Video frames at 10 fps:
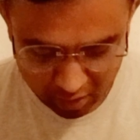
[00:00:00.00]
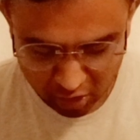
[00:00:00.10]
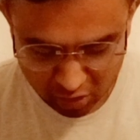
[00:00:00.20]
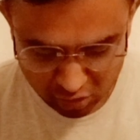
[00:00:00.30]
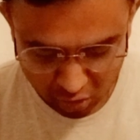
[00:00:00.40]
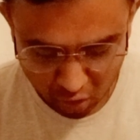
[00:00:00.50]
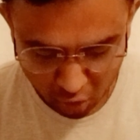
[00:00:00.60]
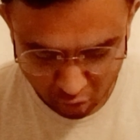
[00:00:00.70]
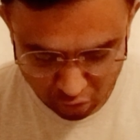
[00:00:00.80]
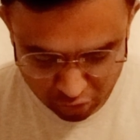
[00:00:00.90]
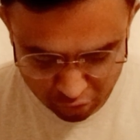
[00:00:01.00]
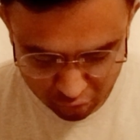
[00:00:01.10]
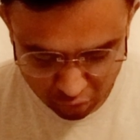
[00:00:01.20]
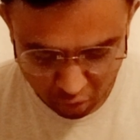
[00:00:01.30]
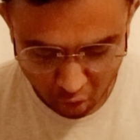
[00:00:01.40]
is
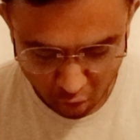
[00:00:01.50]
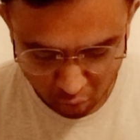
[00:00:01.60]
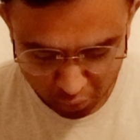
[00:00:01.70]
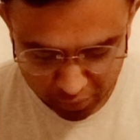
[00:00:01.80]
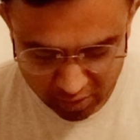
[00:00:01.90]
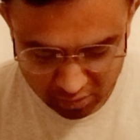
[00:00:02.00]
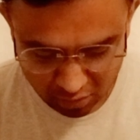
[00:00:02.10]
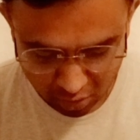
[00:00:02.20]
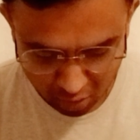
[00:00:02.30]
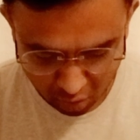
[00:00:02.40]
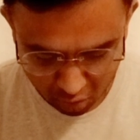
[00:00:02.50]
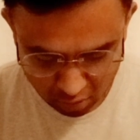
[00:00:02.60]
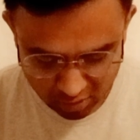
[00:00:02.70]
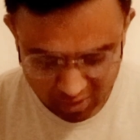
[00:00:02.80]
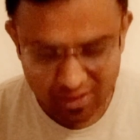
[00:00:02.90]
also always
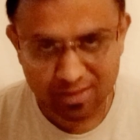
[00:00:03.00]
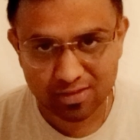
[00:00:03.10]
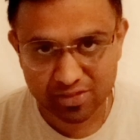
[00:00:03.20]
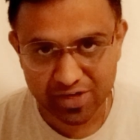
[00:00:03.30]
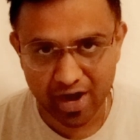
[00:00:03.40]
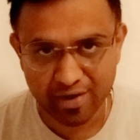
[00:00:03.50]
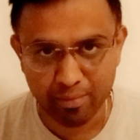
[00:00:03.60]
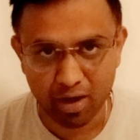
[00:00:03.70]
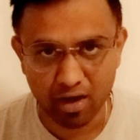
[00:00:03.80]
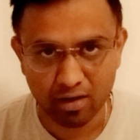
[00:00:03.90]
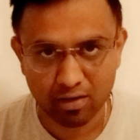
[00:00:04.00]
on standby.